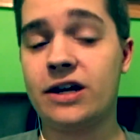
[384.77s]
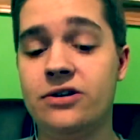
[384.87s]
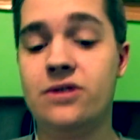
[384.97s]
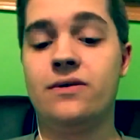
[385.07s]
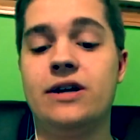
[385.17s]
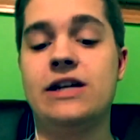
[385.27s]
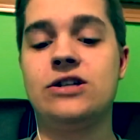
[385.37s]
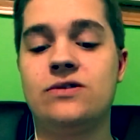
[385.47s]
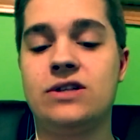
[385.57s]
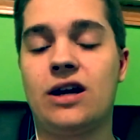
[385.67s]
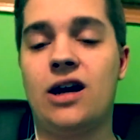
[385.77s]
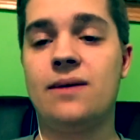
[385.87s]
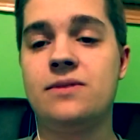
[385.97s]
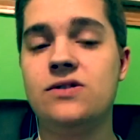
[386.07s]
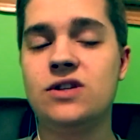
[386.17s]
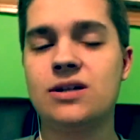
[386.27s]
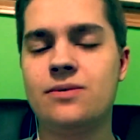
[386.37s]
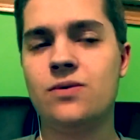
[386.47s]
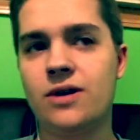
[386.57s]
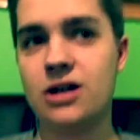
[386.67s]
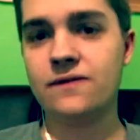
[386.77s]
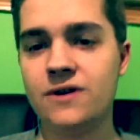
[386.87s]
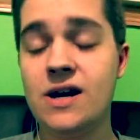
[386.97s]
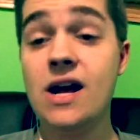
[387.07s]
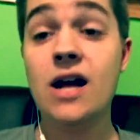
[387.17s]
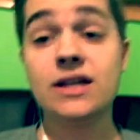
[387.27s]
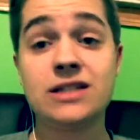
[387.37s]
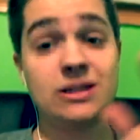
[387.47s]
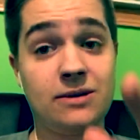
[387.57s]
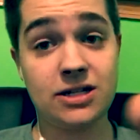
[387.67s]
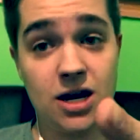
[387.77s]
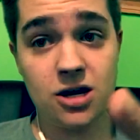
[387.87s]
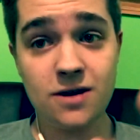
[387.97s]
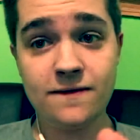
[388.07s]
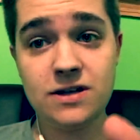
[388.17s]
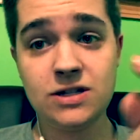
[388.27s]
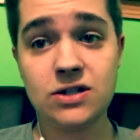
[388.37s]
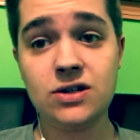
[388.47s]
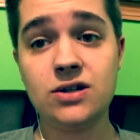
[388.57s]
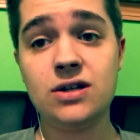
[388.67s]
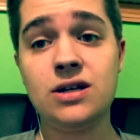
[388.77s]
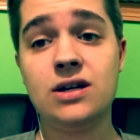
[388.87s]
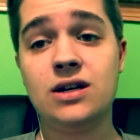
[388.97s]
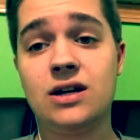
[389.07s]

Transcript: I don't know why they chose that kind of music, but whatever. Cinematography is good.